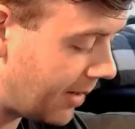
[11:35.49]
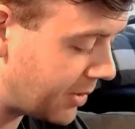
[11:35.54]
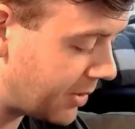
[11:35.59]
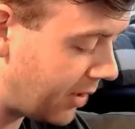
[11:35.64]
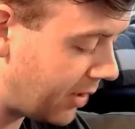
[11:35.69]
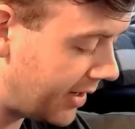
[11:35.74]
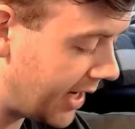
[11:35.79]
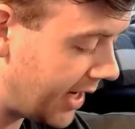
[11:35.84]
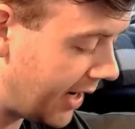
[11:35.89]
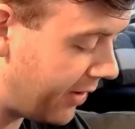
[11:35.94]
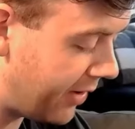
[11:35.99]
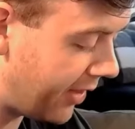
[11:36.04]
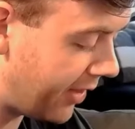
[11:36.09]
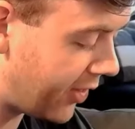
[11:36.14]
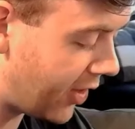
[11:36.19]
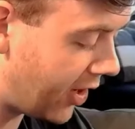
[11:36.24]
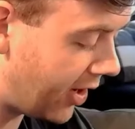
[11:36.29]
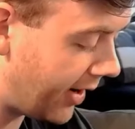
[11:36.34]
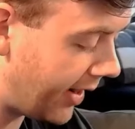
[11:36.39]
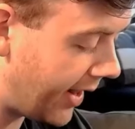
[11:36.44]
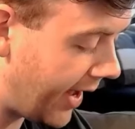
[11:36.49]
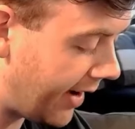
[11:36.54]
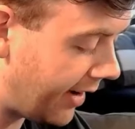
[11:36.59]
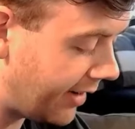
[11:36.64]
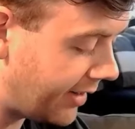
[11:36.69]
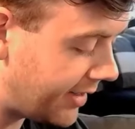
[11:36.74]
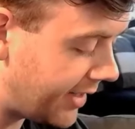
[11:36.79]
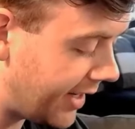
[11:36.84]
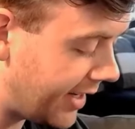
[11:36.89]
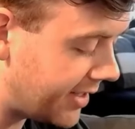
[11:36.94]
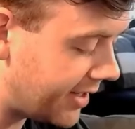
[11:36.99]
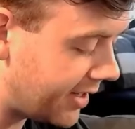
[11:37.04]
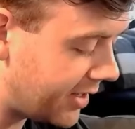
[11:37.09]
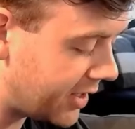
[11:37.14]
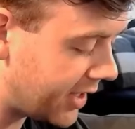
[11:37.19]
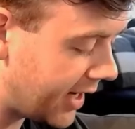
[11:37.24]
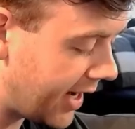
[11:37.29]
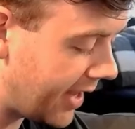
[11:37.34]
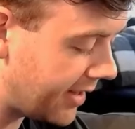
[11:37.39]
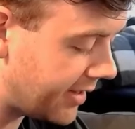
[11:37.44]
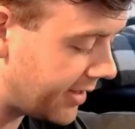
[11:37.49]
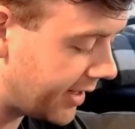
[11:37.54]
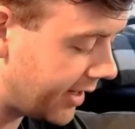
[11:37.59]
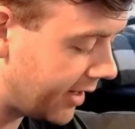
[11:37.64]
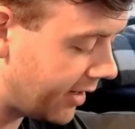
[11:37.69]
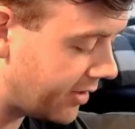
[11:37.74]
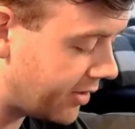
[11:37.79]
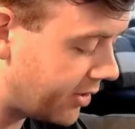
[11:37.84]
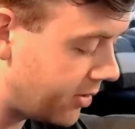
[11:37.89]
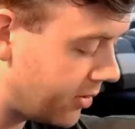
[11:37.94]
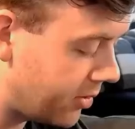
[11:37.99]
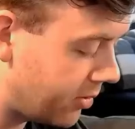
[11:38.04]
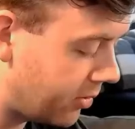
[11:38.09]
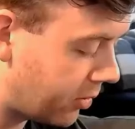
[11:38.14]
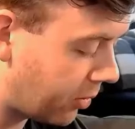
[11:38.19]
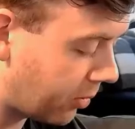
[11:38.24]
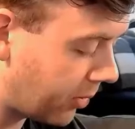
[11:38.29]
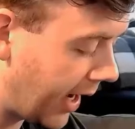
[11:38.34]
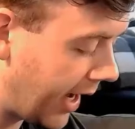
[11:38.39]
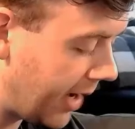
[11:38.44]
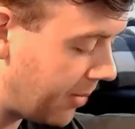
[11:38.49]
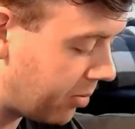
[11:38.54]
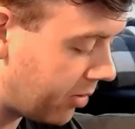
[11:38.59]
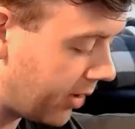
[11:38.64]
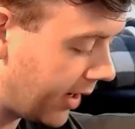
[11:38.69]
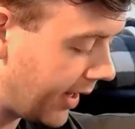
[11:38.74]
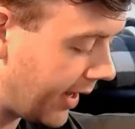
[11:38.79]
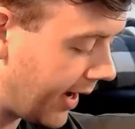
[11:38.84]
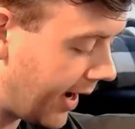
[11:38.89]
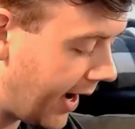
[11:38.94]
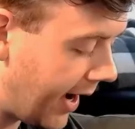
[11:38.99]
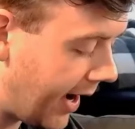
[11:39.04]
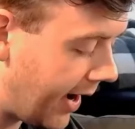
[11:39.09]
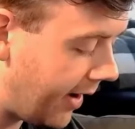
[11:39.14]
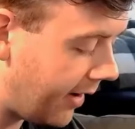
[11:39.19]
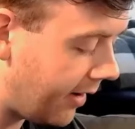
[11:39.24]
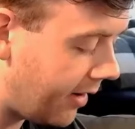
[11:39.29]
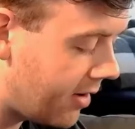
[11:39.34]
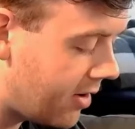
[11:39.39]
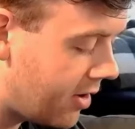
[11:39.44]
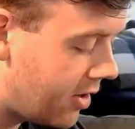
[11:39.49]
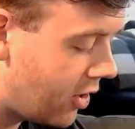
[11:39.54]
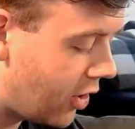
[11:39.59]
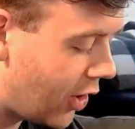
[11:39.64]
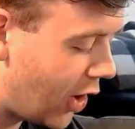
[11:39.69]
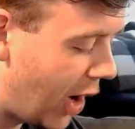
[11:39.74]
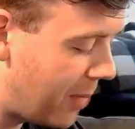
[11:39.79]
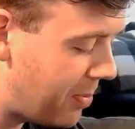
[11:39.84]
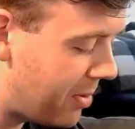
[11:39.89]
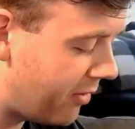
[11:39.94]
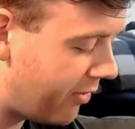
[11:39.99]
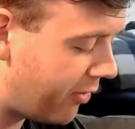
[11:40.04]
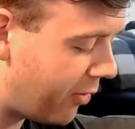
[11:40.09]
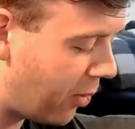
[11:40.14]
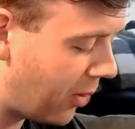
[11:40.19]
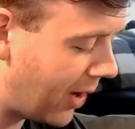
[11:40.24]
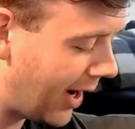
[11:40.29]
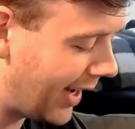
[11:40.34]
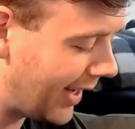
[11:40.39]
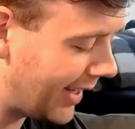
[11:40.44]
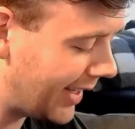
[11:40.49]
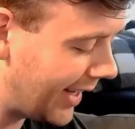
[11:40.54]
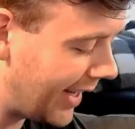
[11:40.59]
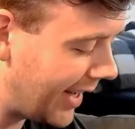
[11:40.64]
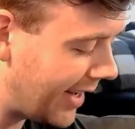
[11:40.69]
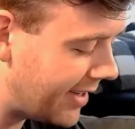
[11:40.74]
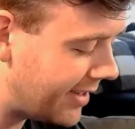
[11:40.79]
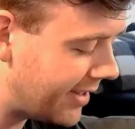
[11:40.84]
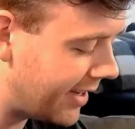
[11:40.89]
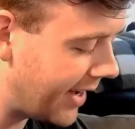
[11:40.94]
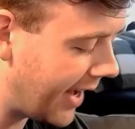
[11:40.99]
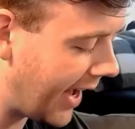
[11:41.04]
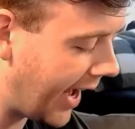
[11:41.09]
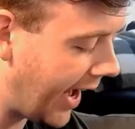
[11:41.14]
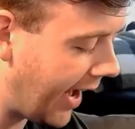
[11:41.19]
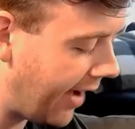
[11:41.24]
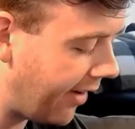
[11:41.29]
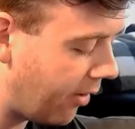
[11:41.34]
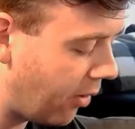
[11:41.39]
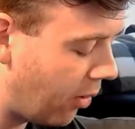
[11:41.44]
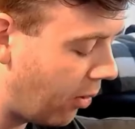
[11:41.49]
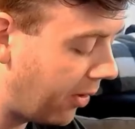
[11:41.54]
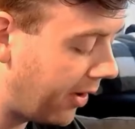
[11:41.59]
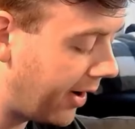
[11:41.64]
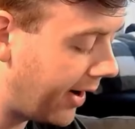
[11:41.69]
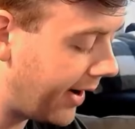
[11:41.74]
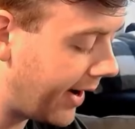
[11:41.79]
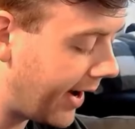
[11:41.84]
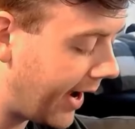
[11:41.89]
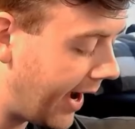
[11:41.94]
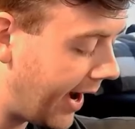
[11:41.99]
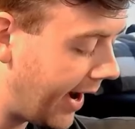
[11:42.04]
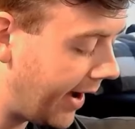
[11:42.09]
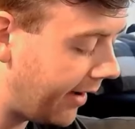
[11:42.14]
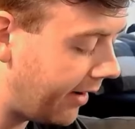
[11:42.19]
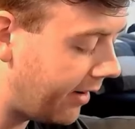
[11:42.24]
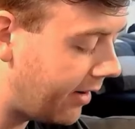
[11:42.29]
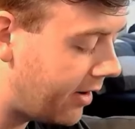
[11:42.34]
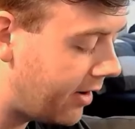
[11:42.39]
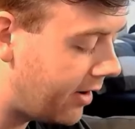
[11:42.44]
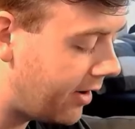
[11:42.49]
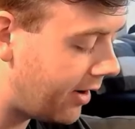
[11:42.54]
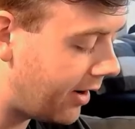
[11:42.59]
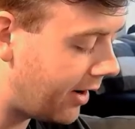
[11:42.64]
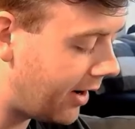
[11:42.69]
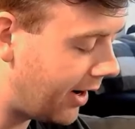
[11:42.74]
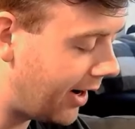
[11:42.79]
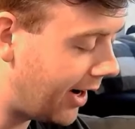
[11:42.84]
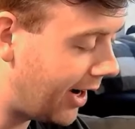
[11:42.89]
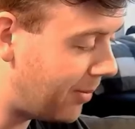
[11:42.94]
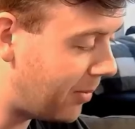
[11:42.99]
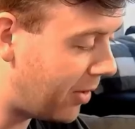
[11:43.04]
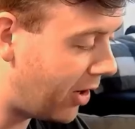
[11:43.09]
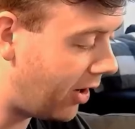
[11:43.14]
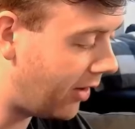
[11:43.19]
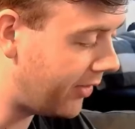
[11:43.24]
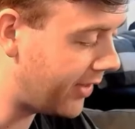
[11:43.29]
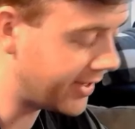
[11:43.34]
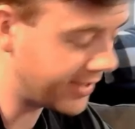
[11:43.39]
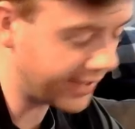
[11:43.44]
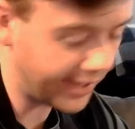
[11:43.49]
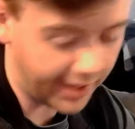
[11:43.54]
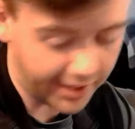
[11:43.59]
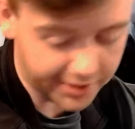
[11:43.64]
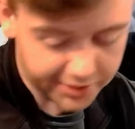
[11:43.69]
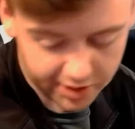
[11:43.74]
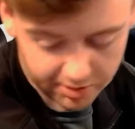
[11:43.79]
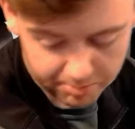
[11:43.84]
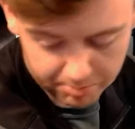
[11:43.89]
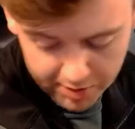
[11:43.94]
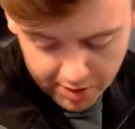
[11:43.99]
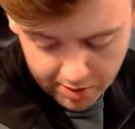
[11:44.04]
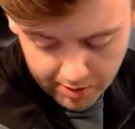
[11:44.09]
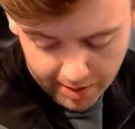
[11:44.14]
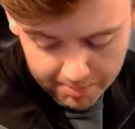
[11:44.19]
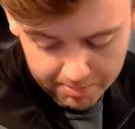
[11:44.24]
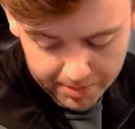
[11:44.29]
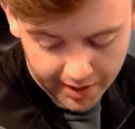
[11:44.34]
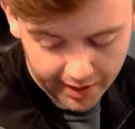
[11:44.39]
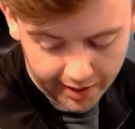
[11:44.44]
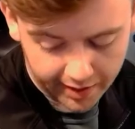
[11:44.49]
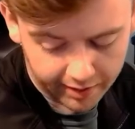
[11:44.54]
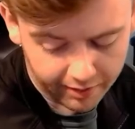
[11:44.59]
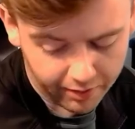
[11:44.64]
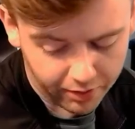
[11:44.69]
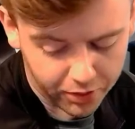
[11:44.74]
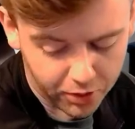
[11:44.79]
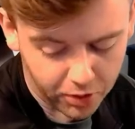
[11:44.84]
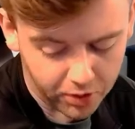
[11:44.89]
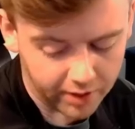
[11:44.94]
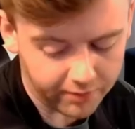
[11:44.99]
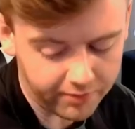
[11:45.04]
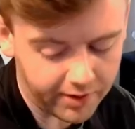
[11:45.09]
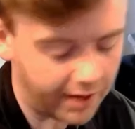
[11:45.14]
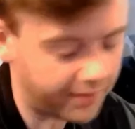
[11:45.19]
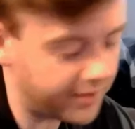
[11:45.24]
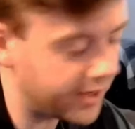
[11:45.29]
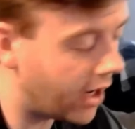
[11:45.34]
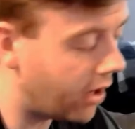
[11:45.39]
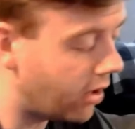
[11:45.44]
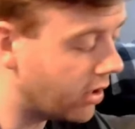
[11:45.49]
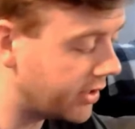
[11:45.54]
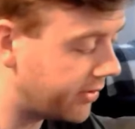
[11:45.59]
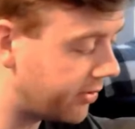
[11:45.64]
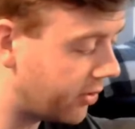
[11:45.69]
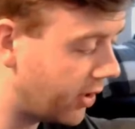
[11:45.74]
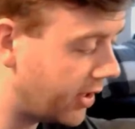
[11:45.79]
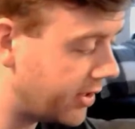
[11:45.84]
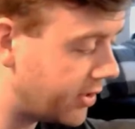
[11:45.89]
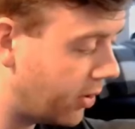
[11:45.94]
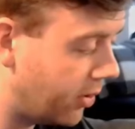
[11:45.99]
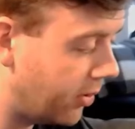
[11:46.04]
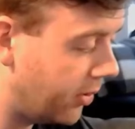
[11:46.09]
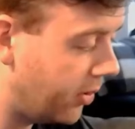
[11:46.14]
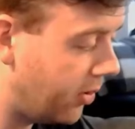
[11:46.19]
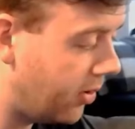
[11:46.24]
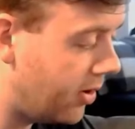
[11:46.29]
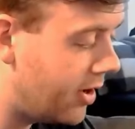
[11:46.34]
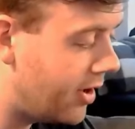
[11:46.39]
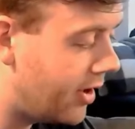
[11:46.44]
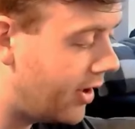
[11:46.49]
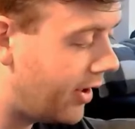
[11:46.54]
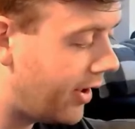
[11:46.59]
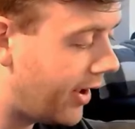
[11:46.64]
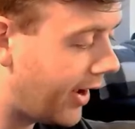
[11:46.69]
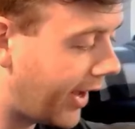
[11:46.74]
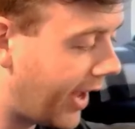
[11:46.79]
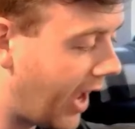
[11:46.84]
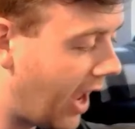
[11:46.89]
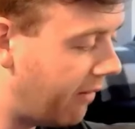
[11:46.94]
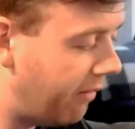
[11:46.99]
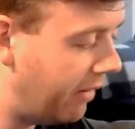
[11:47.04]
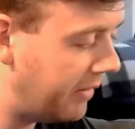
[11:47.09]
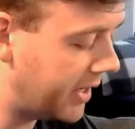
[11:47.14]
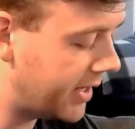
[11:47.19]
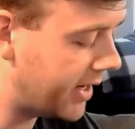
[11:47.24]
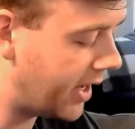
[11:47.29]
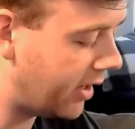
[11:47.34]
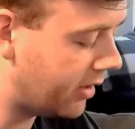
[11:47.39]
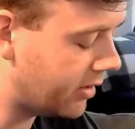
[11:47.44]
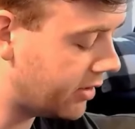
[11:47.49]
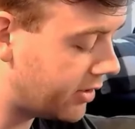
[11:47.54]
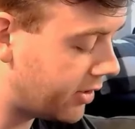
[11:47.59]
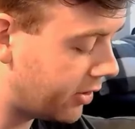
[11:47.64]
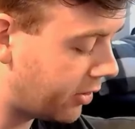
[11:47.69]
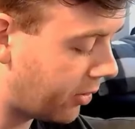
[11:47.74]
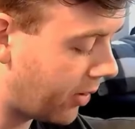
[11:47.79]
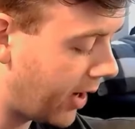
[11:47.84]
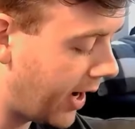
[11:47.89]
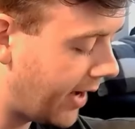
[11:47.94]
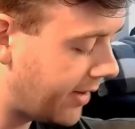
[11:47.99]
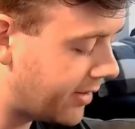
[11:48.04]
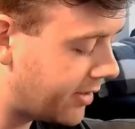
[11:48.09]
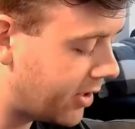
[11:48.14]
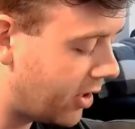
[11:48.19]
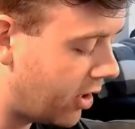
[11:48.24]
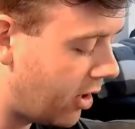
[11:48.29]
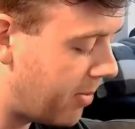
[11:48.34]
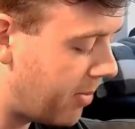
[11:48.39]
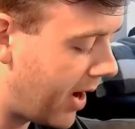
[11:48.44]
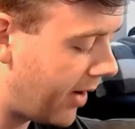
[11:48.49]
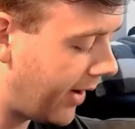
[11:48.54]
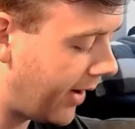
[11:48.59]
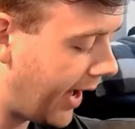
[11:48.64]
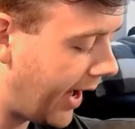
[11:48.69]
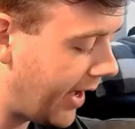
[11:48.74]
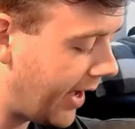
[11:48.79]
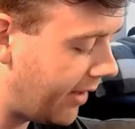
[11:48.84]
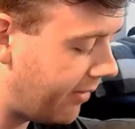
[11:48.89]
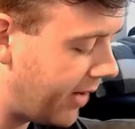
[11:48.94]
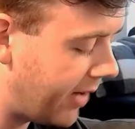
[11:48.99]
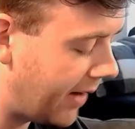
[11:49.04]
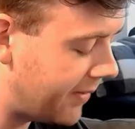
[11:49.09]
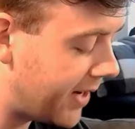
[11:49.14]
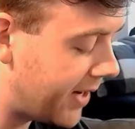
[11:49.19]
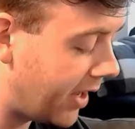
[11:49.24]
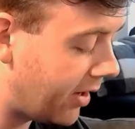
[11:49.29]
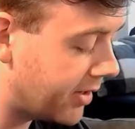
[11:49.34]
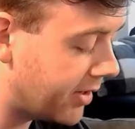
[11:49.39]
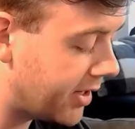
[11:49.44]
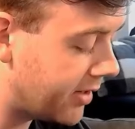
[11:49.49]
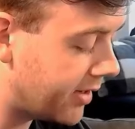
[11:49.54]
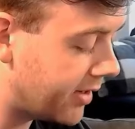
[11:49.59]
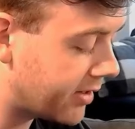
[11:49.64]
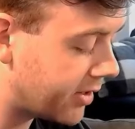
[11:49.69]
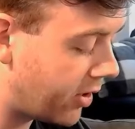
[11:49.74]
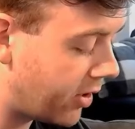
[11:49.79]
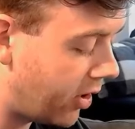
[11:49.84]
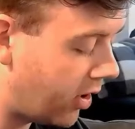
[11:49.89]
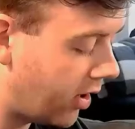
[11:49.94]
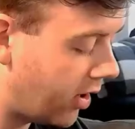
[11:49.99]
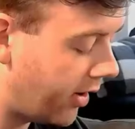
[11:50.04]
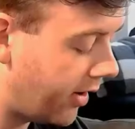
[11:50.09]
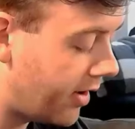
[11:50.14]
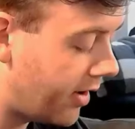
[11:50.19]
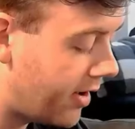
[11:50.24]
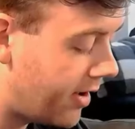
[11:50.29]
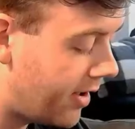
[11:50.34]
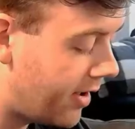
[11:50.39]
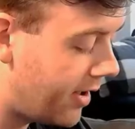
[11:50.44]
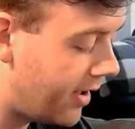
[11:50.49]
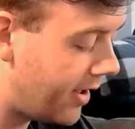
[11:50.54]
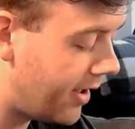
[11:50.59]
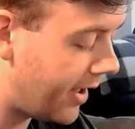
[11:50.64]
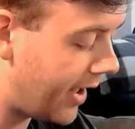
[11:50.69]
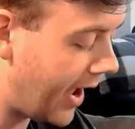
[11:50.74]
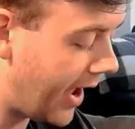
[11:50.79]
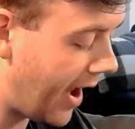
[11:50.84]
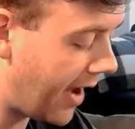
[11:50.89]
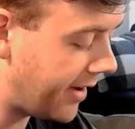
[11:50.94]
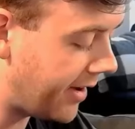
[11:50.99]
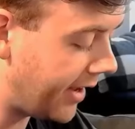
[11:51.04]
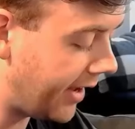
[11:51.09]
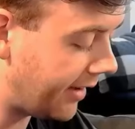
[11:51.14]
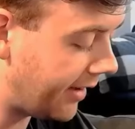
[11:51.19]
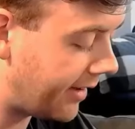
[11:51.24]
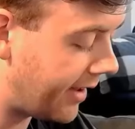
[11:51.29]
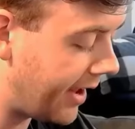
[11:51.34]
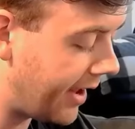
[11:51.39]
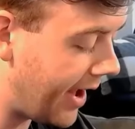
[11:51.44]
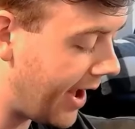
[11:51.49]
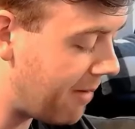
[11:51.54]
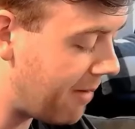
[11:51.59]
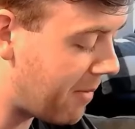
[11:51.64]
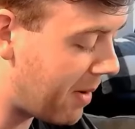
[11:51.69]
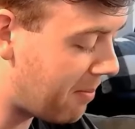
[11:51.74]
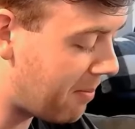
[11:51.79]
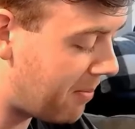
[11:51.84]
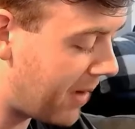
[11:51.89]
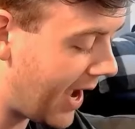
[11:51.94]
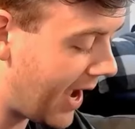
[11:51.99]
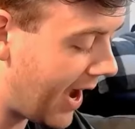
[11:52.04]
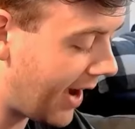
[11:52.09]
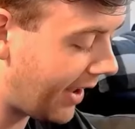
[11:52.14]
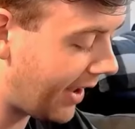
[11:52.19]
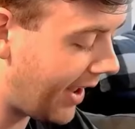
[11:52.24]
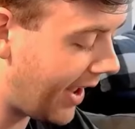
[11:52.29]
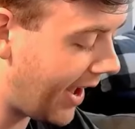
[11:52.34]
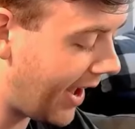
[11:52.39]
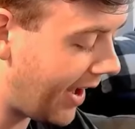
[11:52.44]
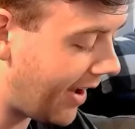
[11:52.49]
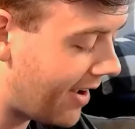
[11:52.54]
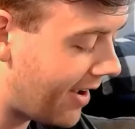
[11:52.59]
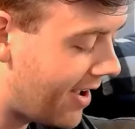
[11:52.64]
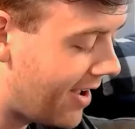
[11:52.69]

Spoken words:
So I definitely thought it had a decent chance here to grade pretty high. Hoping for at least an 8 or a 9 on this Ancient Mew. I paid $35 for it total. Again, $50 to grade, so about $85 in this card. And it came back a